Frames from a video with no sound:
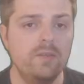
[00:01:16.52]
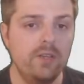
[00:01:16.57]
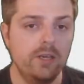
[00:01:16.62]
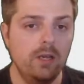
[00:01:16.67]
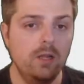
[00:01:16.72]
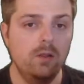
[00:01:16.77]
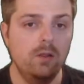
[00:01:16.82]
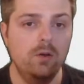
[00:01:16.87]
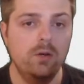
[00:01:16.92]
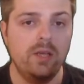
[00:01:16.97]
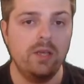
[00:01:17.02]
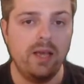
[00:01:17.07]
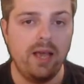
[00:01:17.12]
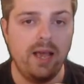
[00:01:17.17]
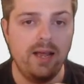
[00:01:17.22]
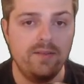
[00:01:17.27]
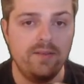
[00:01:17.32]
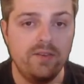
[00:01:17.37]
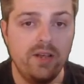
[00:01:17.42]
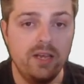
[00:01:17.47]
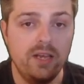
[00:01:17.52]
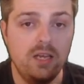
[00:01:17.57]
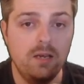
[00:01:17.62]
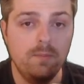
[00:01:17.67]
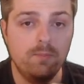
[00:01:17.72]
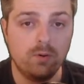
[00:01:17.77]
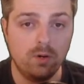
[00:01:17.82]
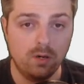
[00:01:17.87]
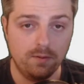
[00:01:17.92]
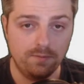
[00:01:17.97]
take a look at taking
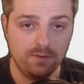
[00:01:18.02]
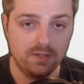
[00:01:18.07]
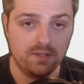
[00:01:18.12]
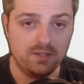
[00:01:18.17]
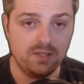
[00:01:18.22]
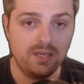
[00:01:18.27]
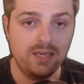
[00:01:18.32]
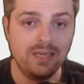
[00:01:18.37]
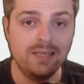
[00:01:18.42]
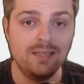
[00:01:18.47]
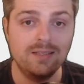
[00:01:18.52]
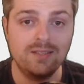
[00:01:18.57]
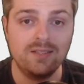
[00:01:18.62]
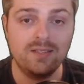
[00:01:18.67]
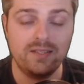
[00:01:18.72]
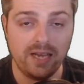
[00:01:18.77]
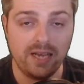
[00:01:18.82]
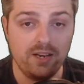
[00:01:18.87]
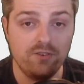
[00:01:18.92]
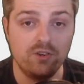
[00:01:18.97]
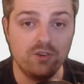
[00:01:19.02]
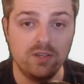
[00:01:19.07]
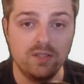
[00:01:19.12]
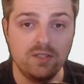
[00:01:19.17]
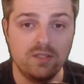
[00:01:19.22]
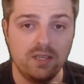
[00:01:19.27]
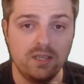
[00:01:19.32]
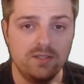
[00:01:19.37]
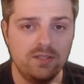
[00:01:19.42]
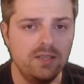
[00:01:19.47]
profits in
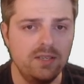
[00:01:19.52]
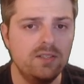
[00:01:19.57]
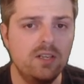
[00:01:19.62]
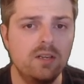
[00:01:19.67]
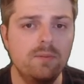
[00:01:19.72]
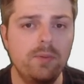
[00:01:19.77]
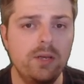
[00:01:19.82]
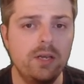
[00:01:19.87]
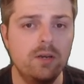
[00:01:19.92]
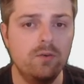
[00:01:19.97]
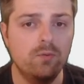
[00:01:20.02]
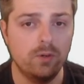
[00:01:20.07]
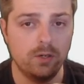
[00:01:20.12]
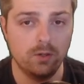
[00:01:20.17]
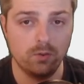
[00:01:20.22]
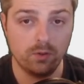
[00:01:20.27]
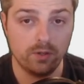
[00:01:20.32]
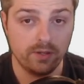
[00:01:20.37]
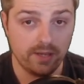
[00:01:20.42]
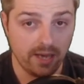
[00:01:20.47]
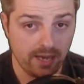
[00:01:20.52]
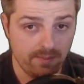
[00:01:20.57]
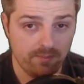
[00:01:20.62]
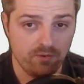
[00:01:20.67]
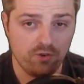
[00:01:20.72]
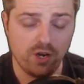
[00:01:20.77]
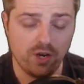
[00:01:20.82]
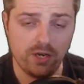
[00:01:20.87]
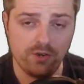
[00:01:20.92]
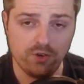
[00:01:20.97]
stages, as this can be a real game
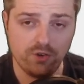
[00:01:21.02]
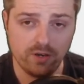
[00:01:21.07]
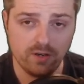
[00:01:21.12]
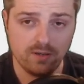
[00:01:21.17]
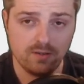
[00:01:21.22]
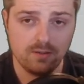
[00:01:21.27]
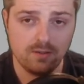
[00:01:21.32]
changer.